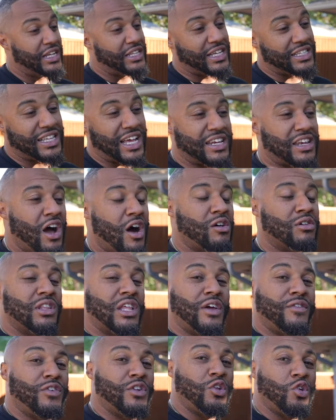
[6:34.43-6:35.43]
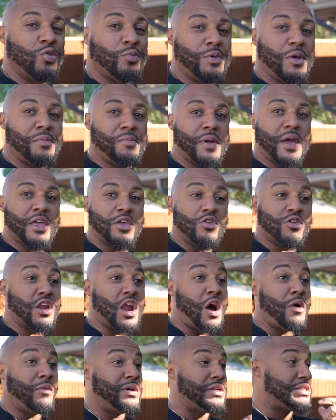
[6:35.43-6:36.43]
let that dog live a little bit, man. You
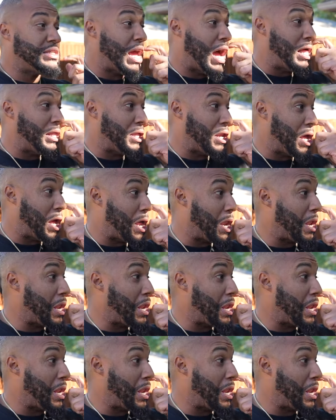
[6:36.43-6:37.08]
can always dial it in.